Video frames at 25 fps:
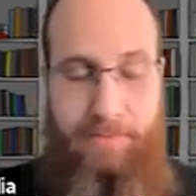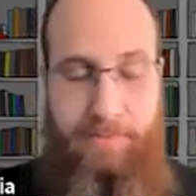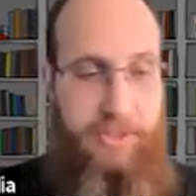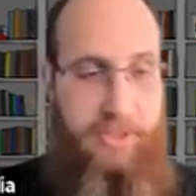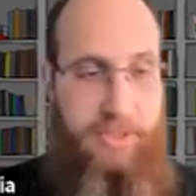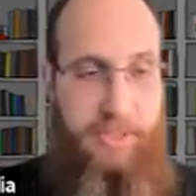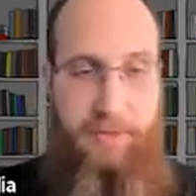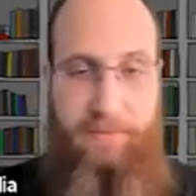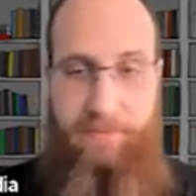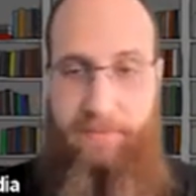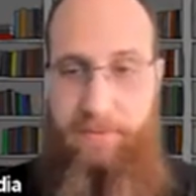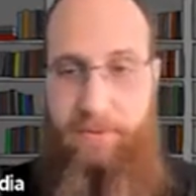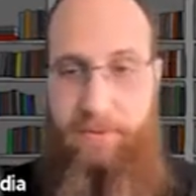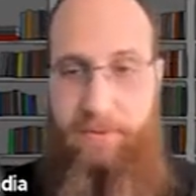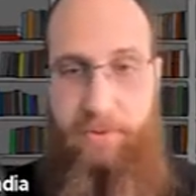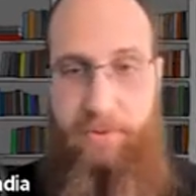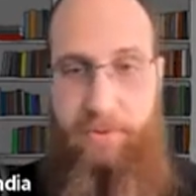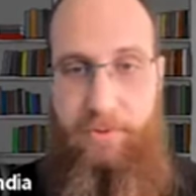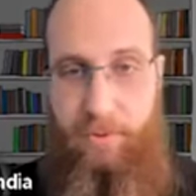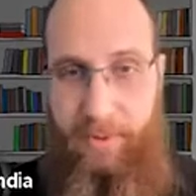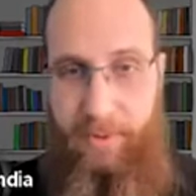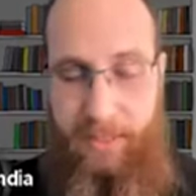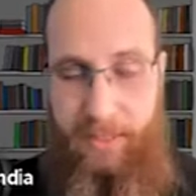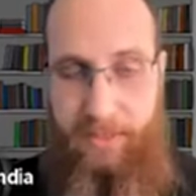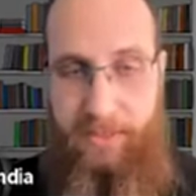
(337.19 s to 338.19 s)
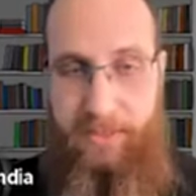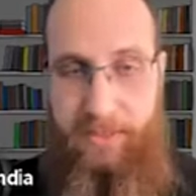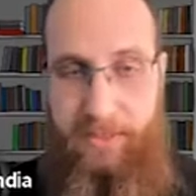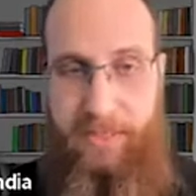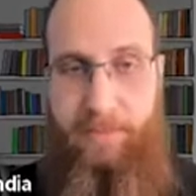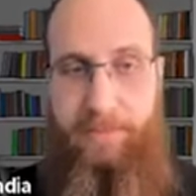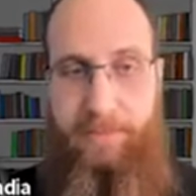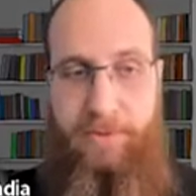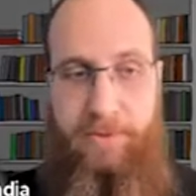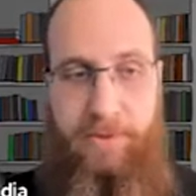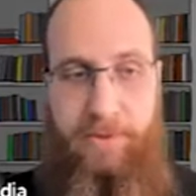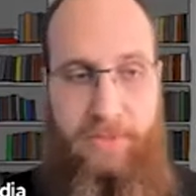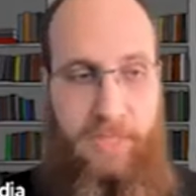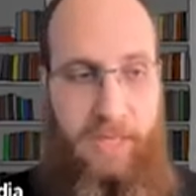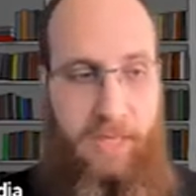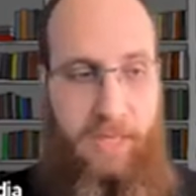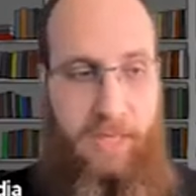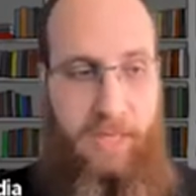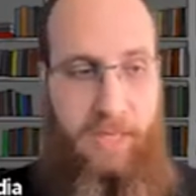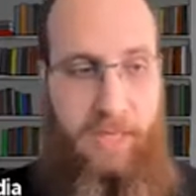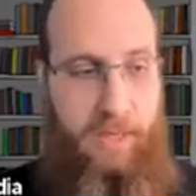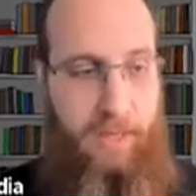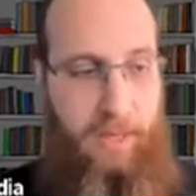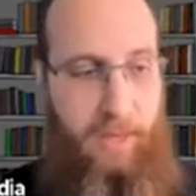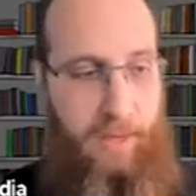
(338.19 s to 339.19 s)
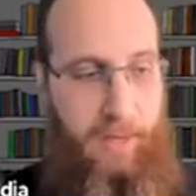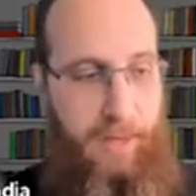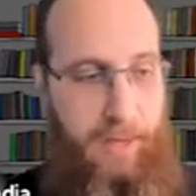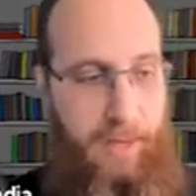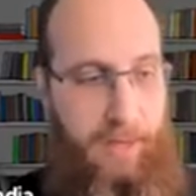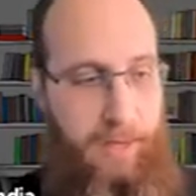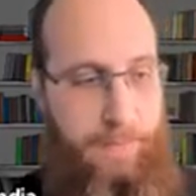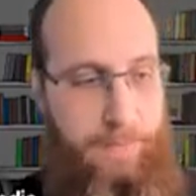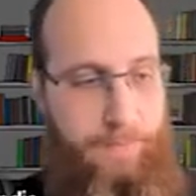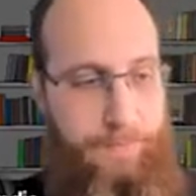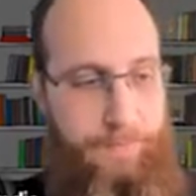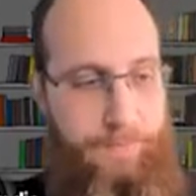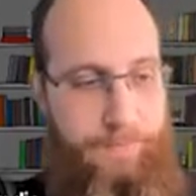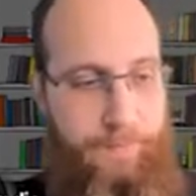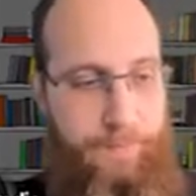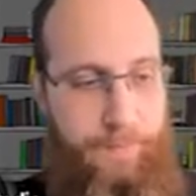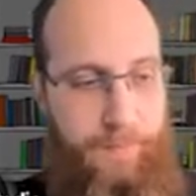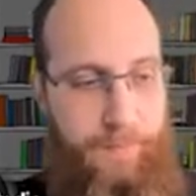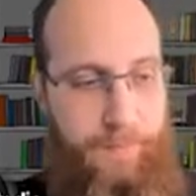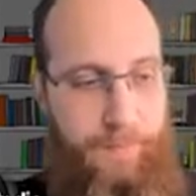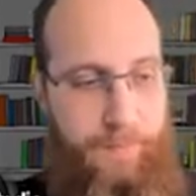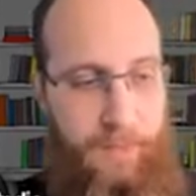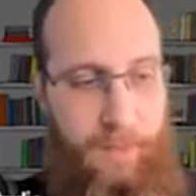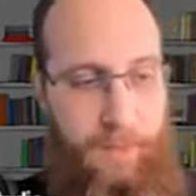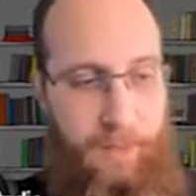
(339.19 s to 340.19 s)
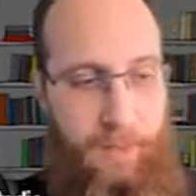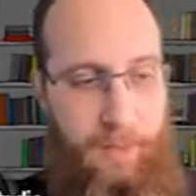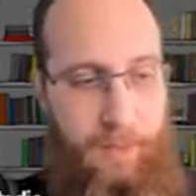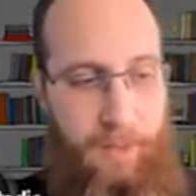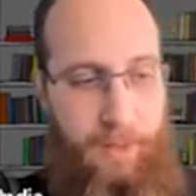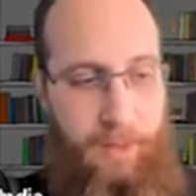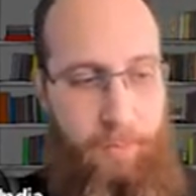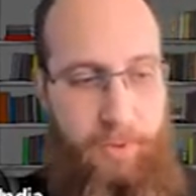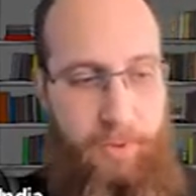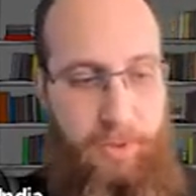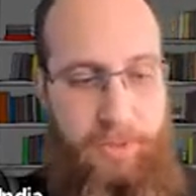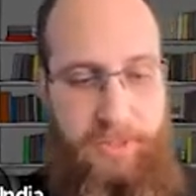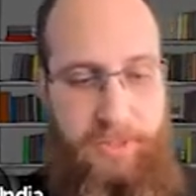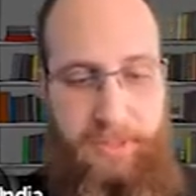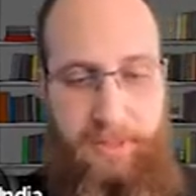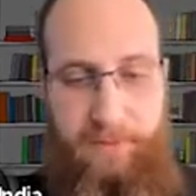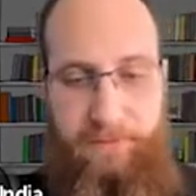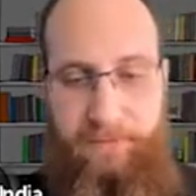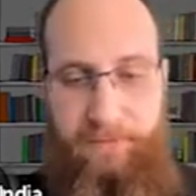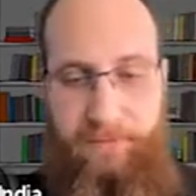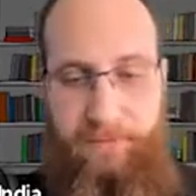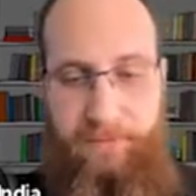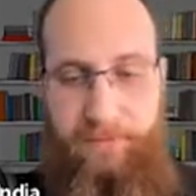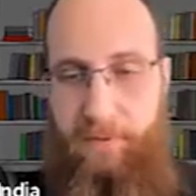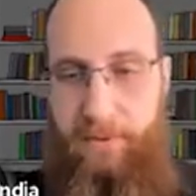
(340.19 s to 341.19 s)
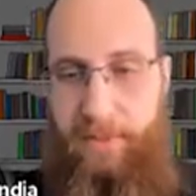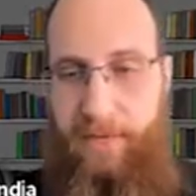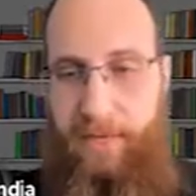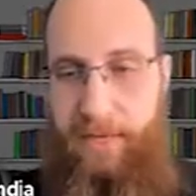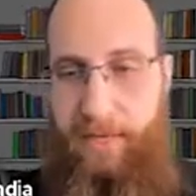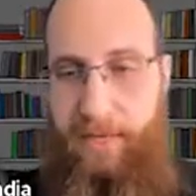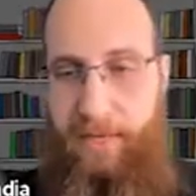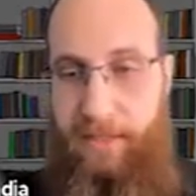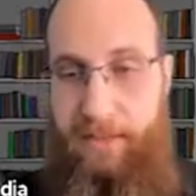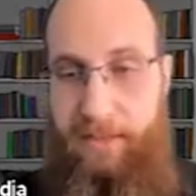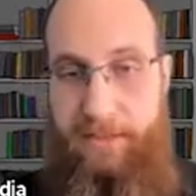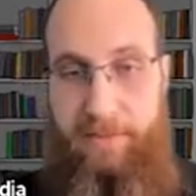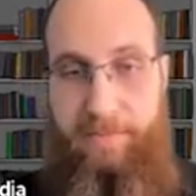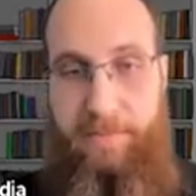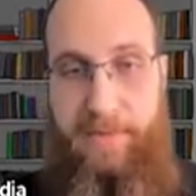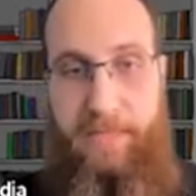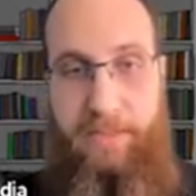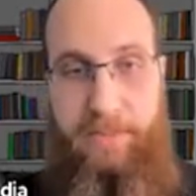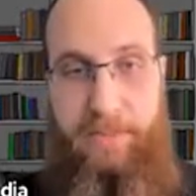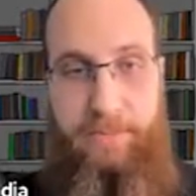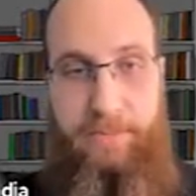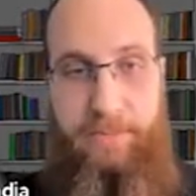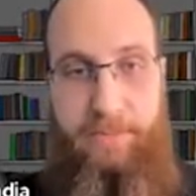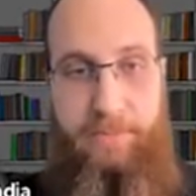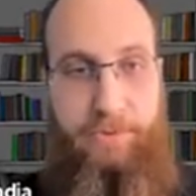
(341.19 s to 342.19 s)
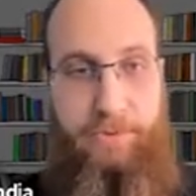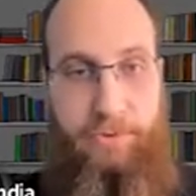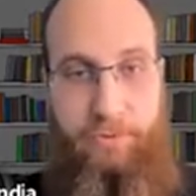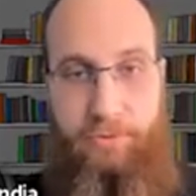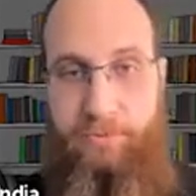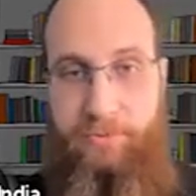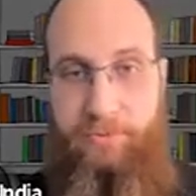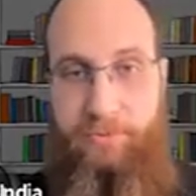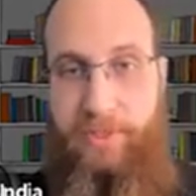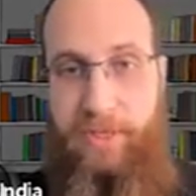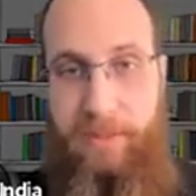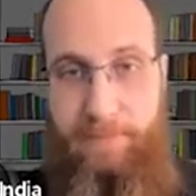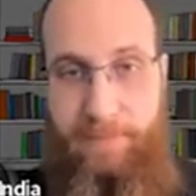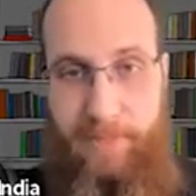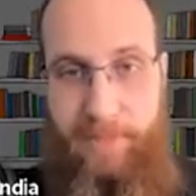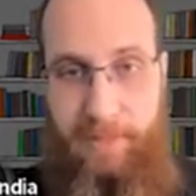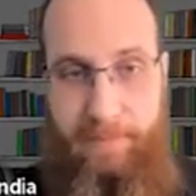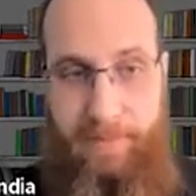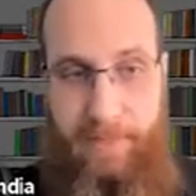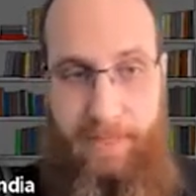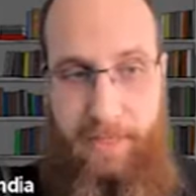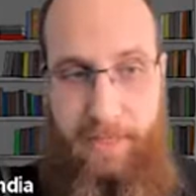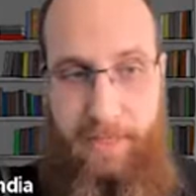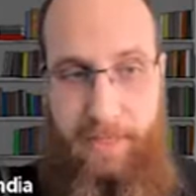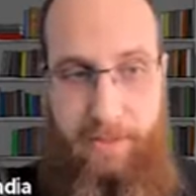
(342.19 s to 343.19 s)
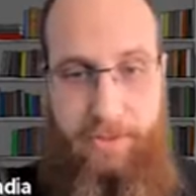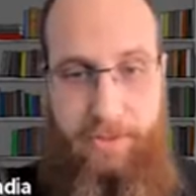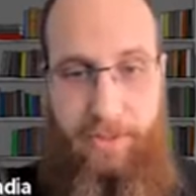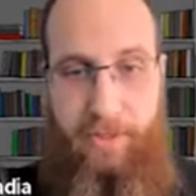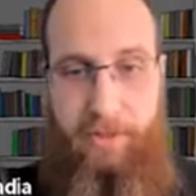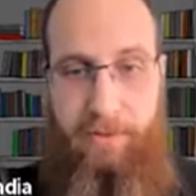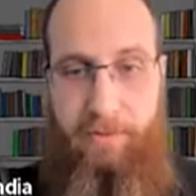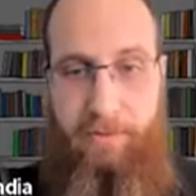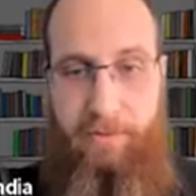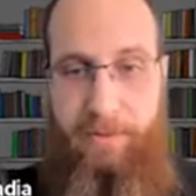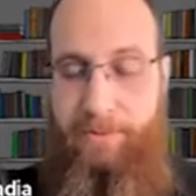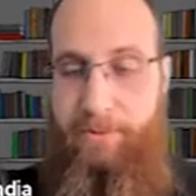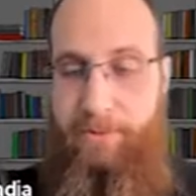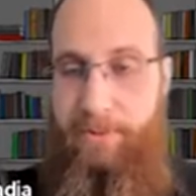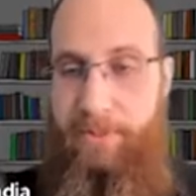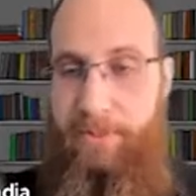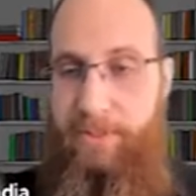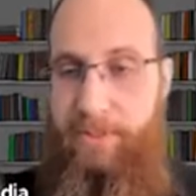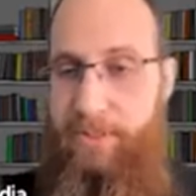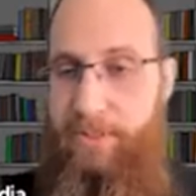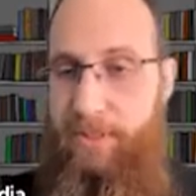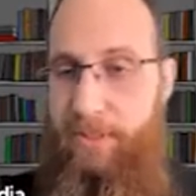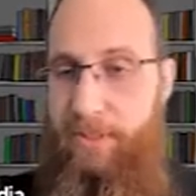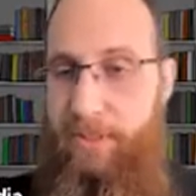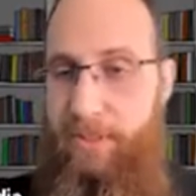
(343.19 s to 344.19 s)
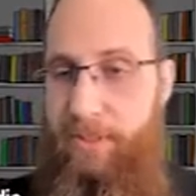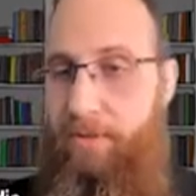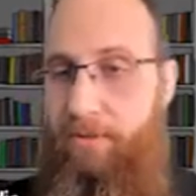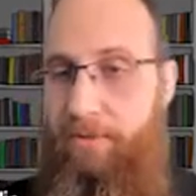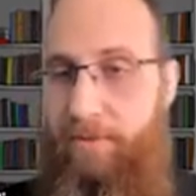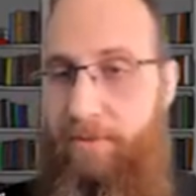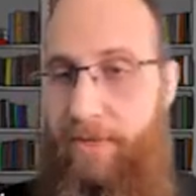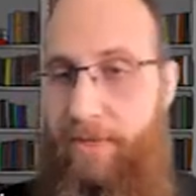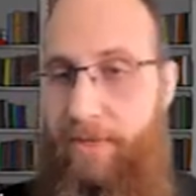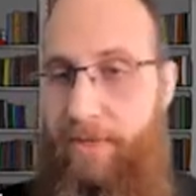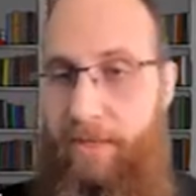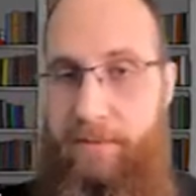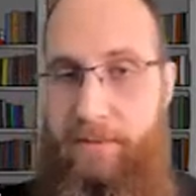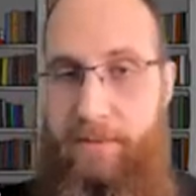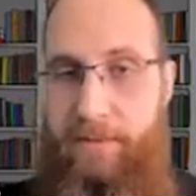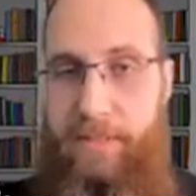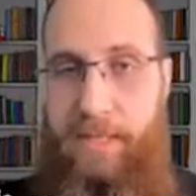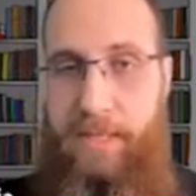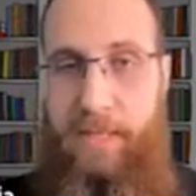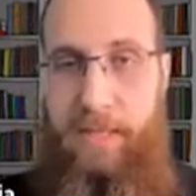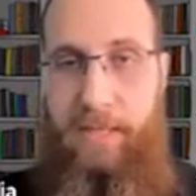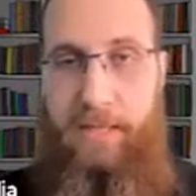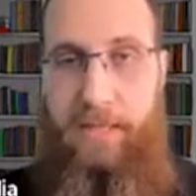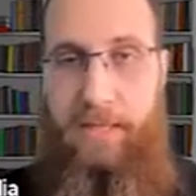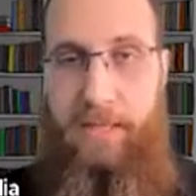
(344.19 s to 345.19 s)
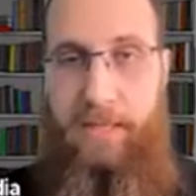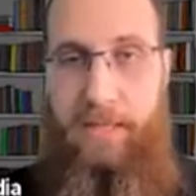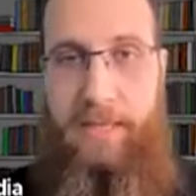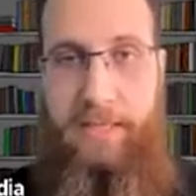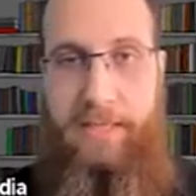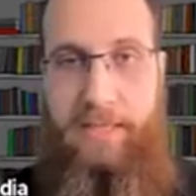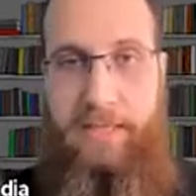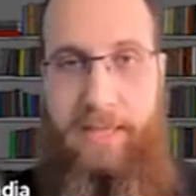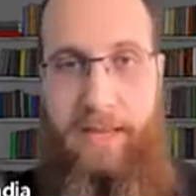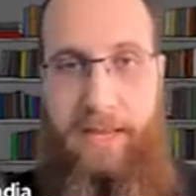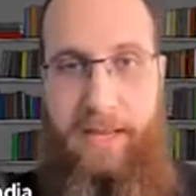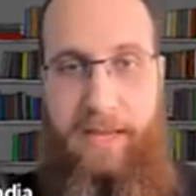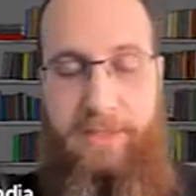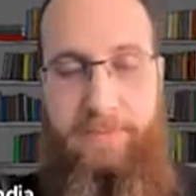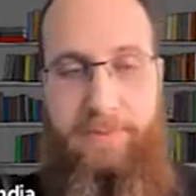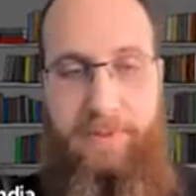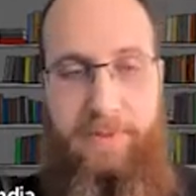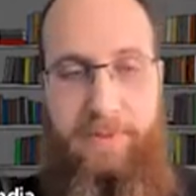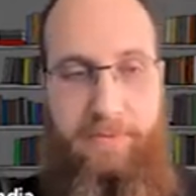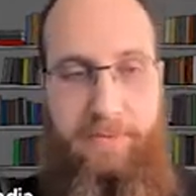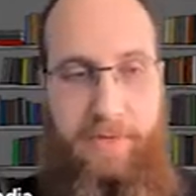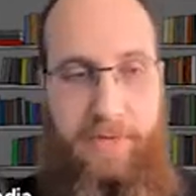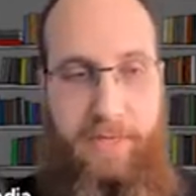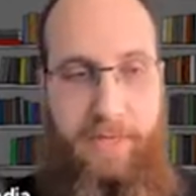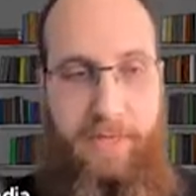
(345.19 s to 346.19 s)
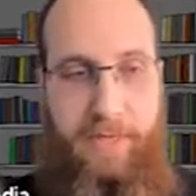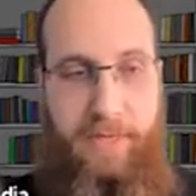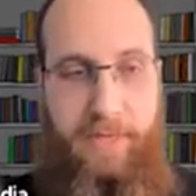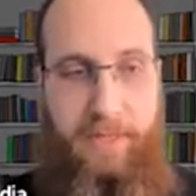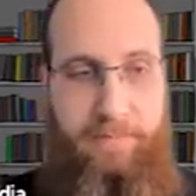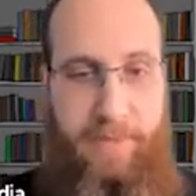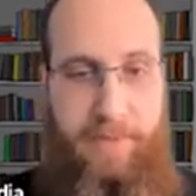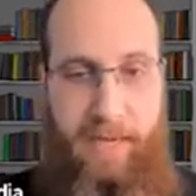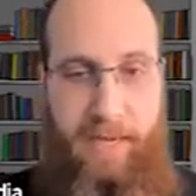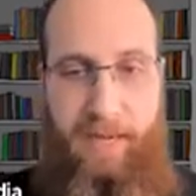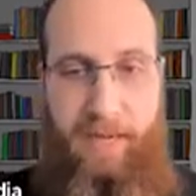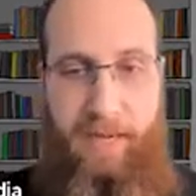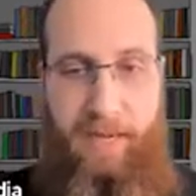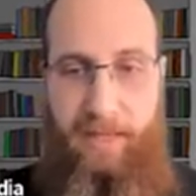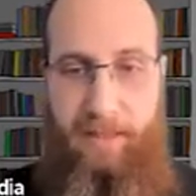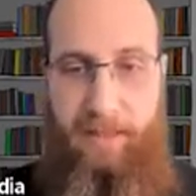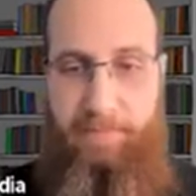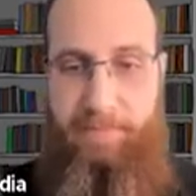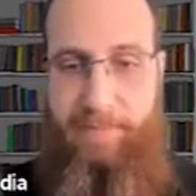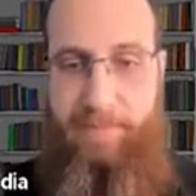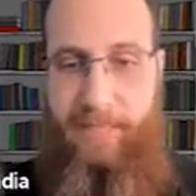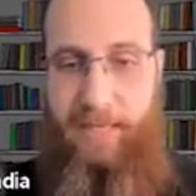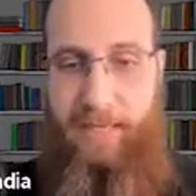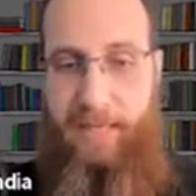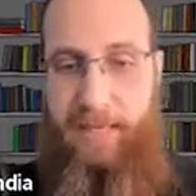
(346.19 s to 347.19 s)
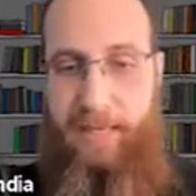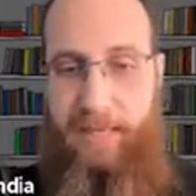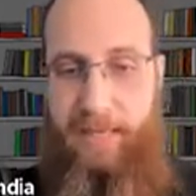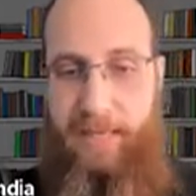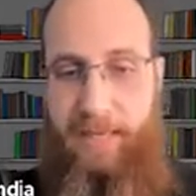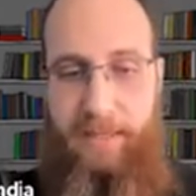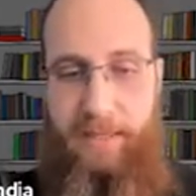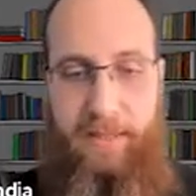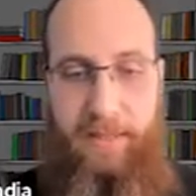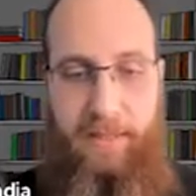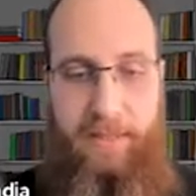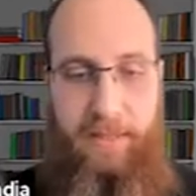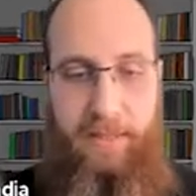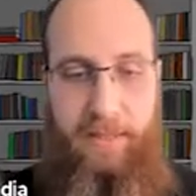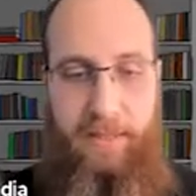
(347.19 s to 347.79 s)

Just to give you two quick examples, um, I worked for a customizable jewelry company many years ago. We were doing a study around engagement ring buying by